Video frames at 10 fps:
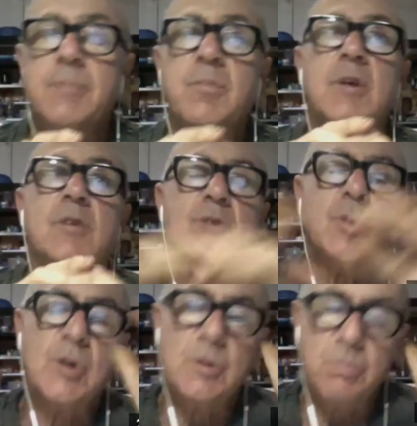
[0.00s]
So
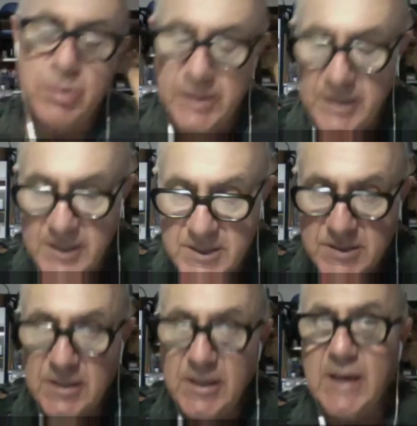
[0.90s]
complete
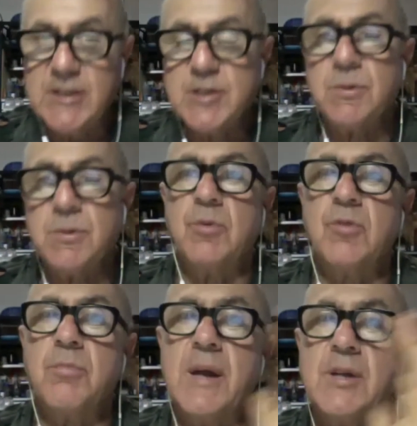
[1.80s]
engagement with
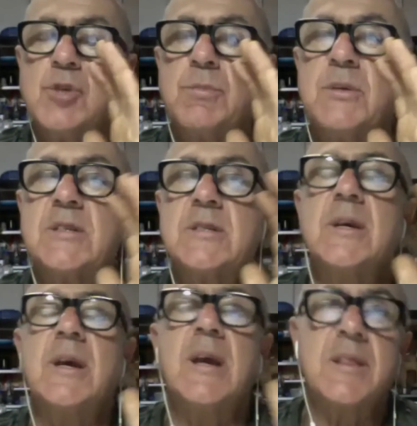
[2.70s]
management
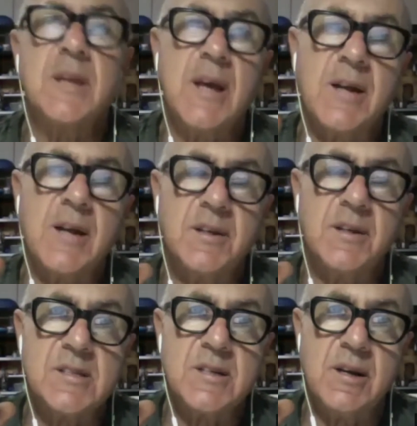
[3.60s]
and the gardening
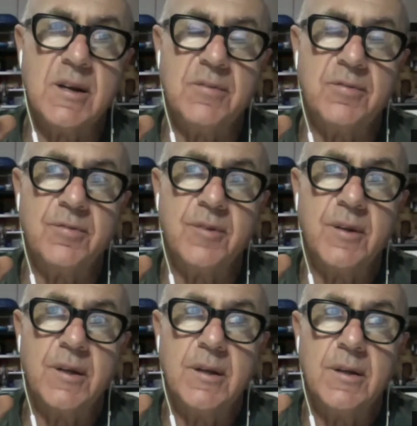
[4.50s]
staff
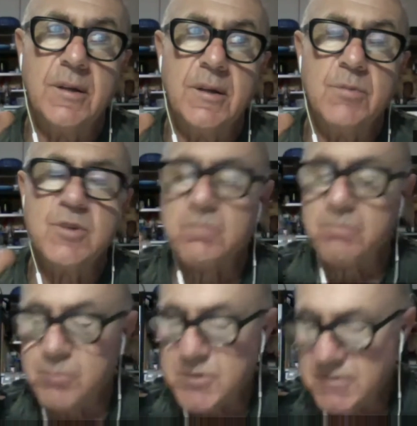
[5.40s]
was